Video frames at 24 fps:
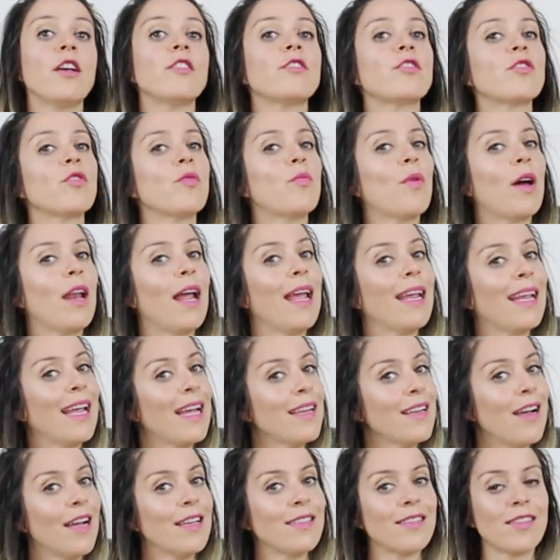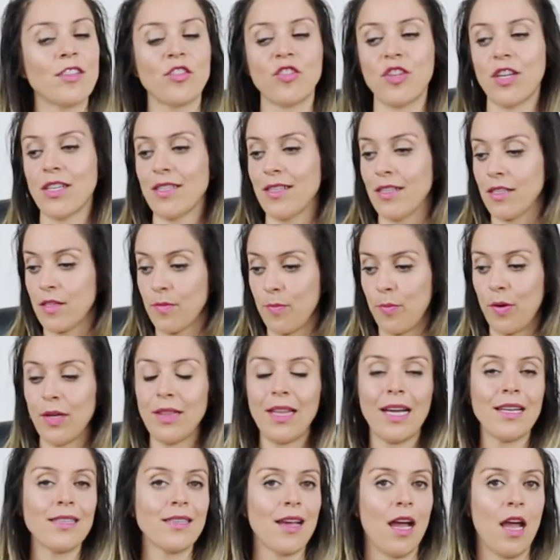So what I suggest is
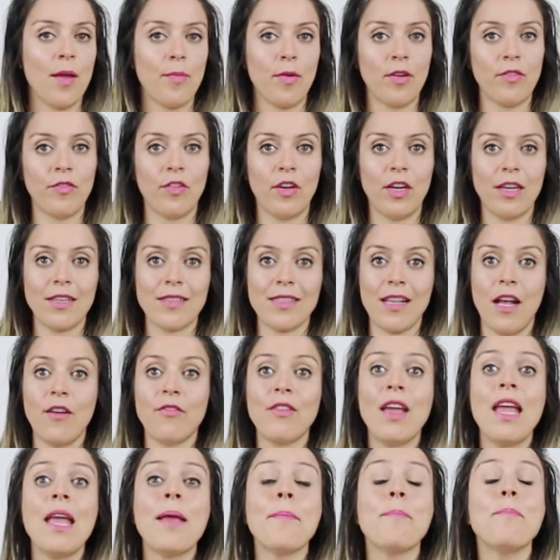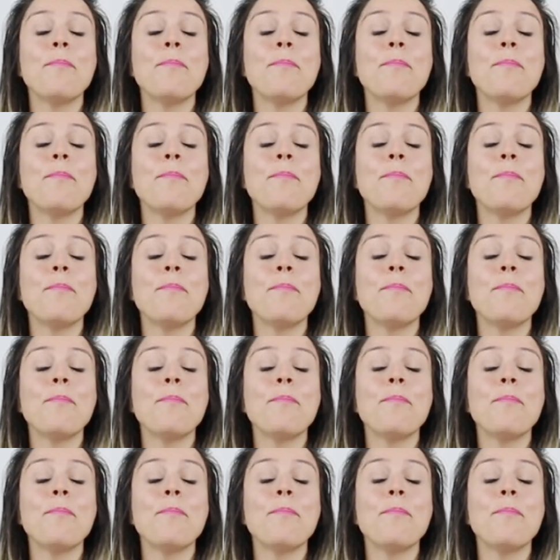put that timer for yourself.